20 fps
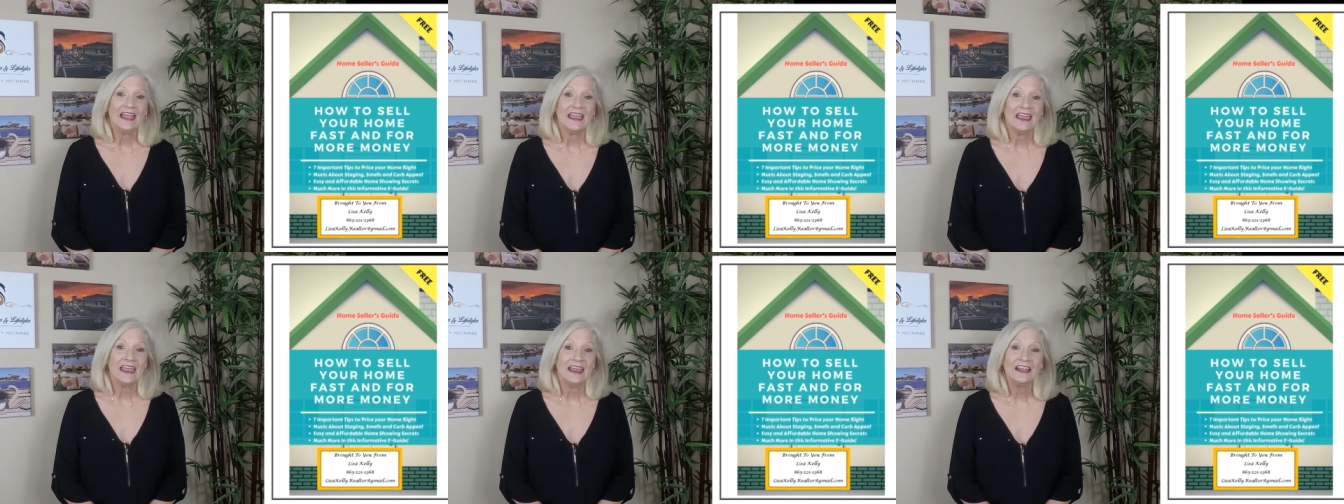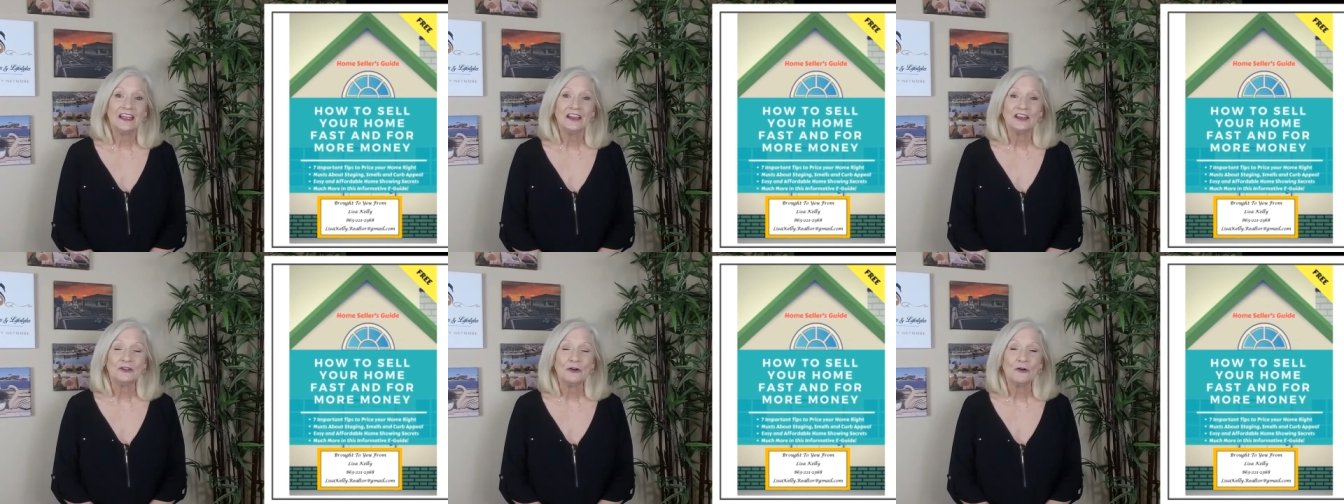In
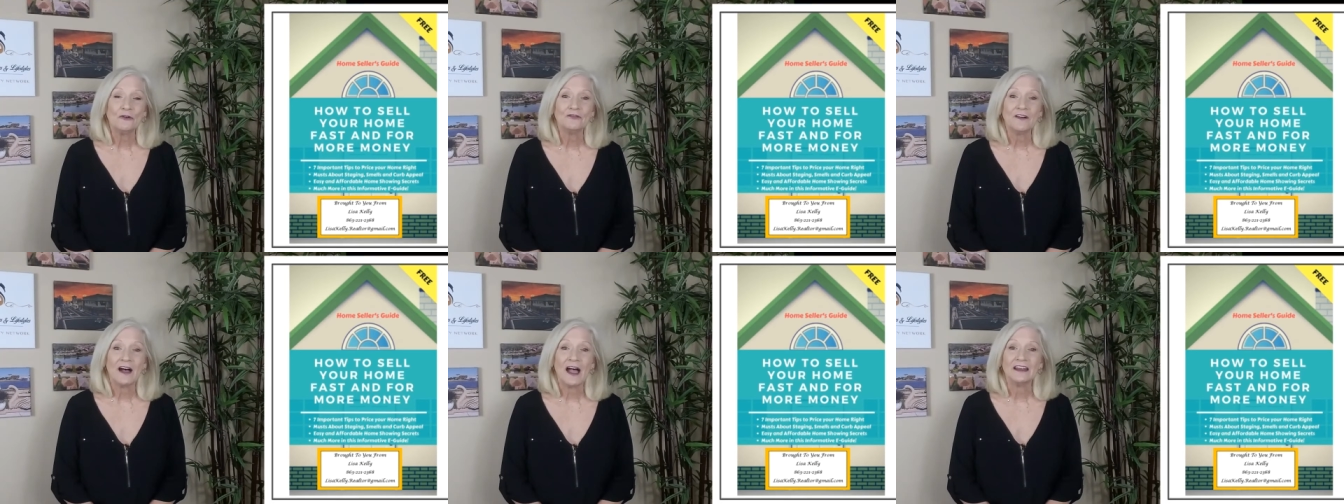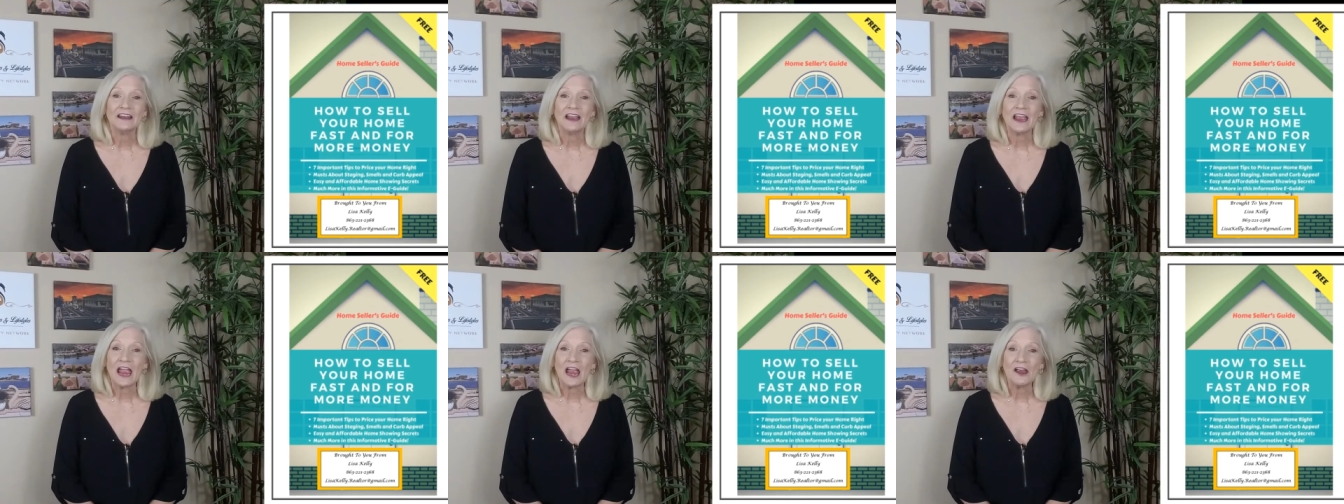it, you'll
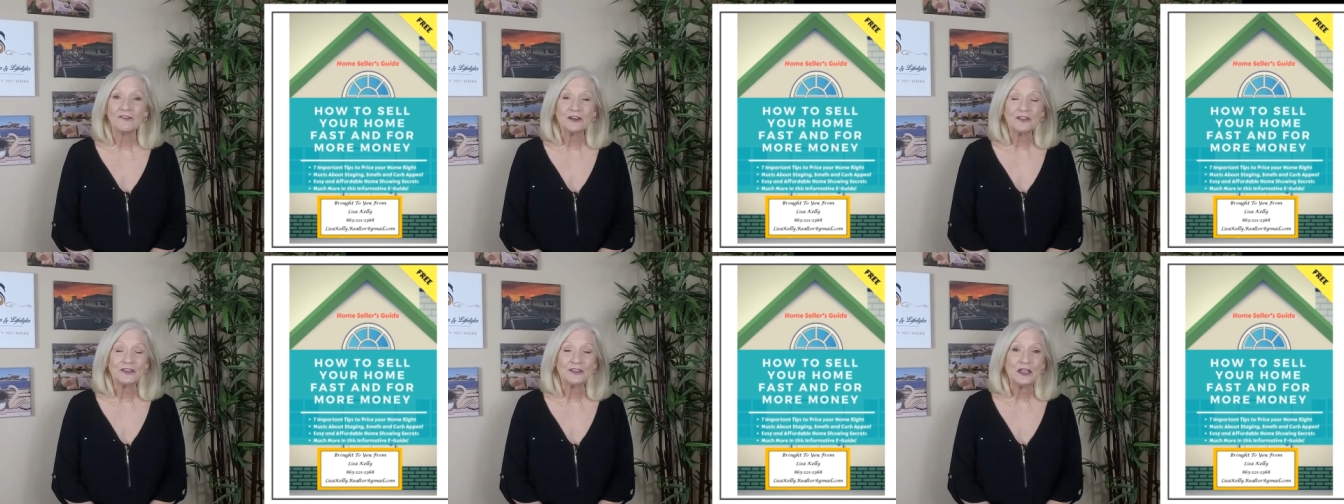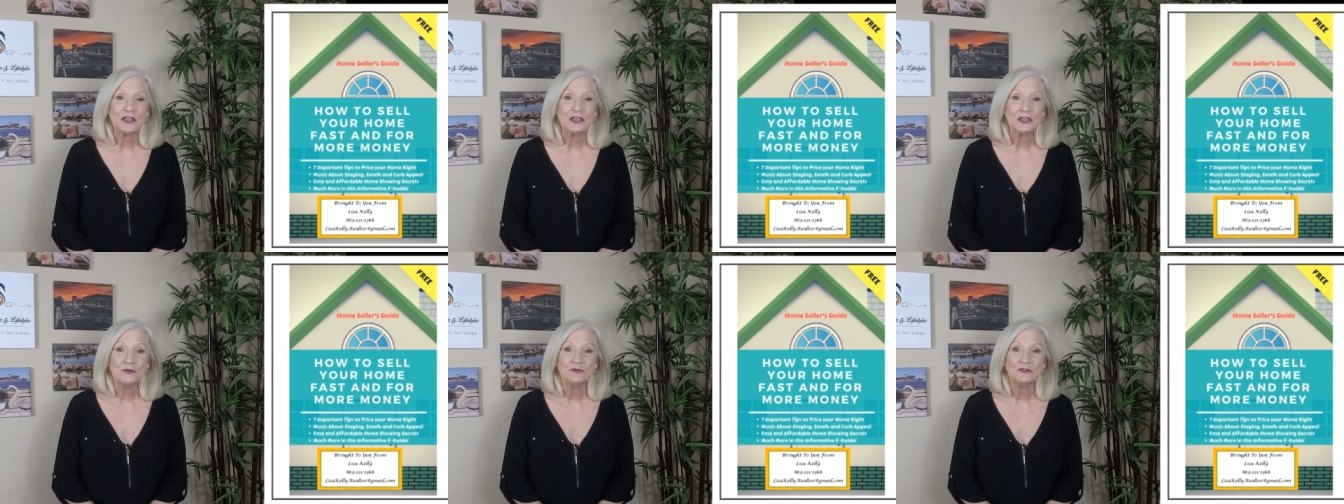find
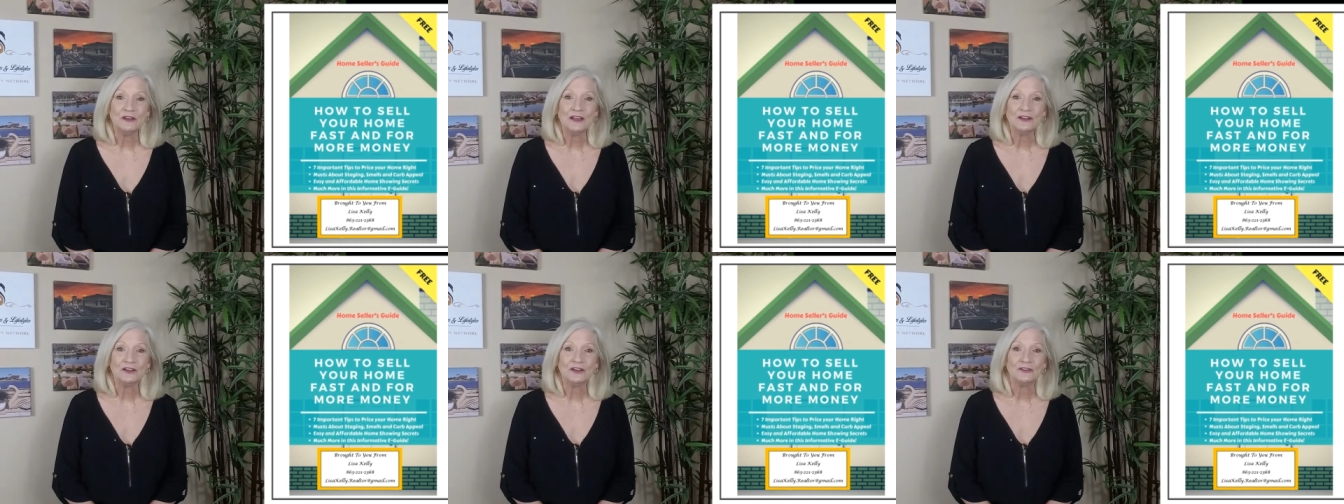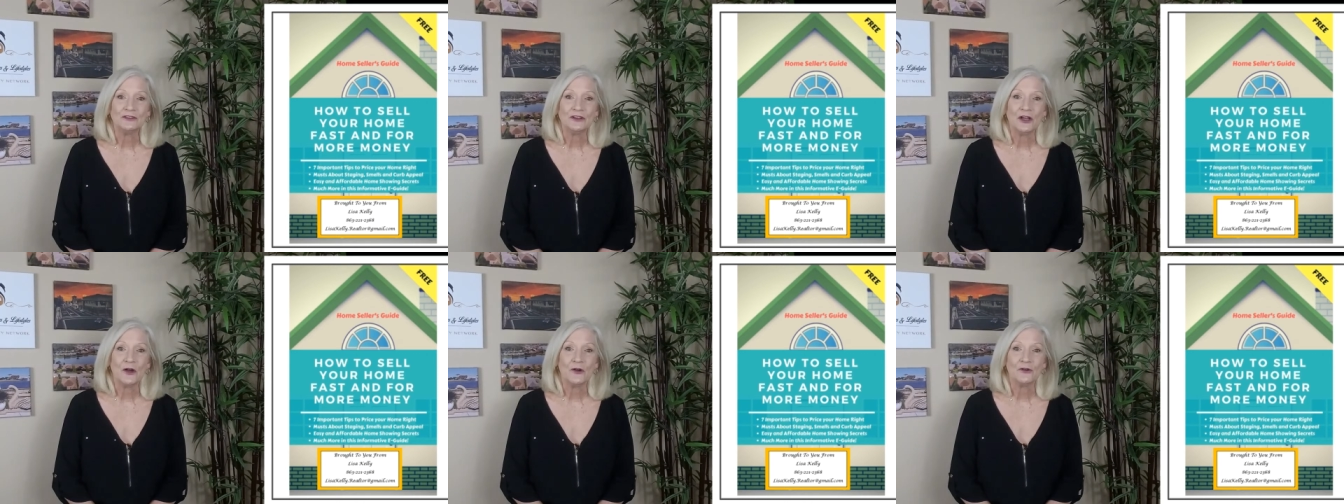everything you need to
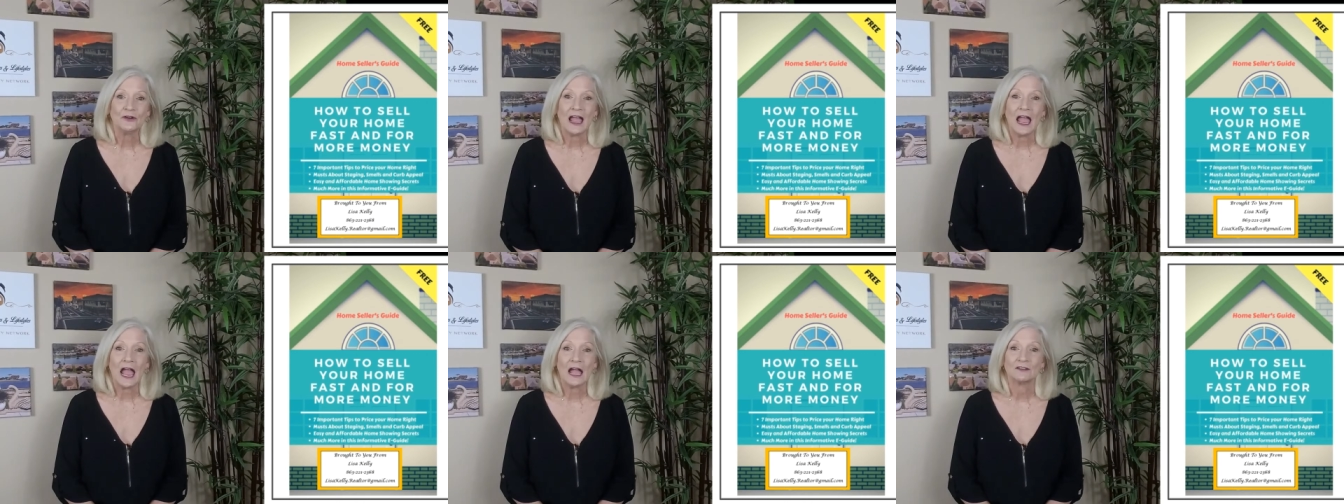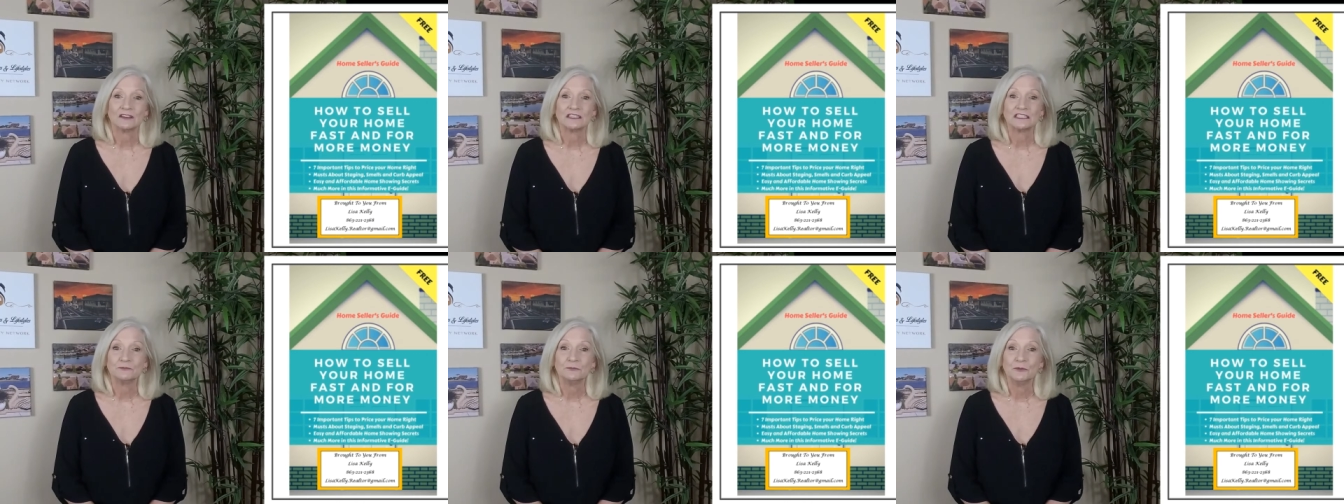know to have
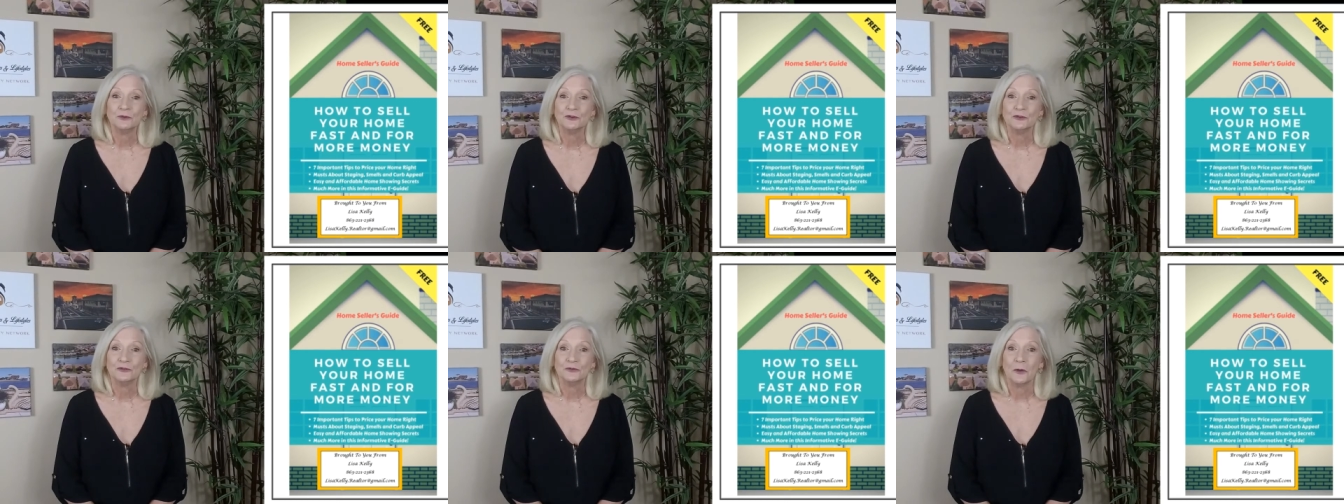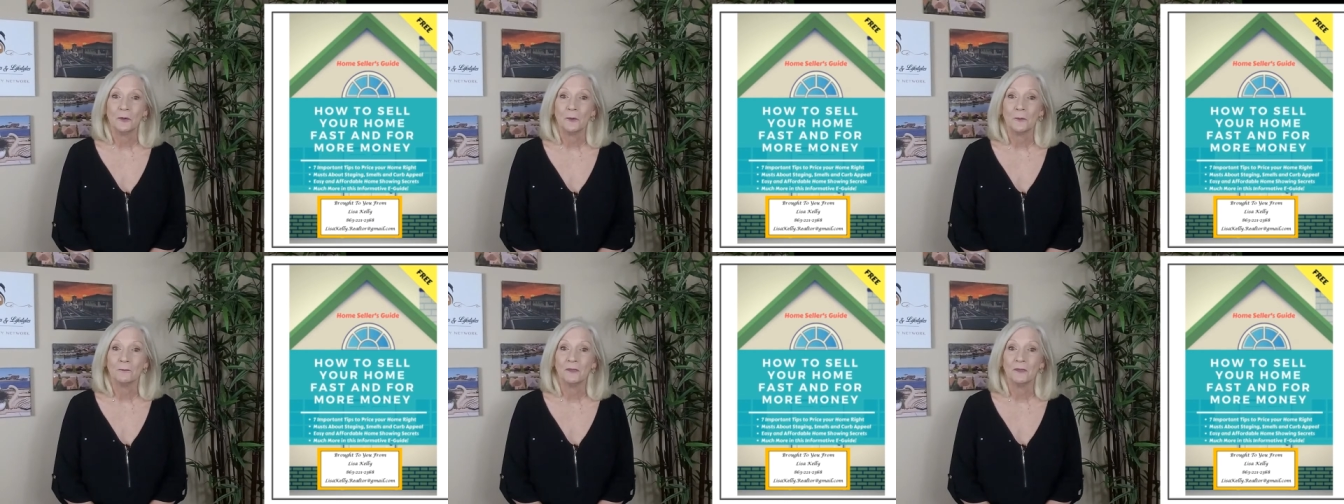a smooth,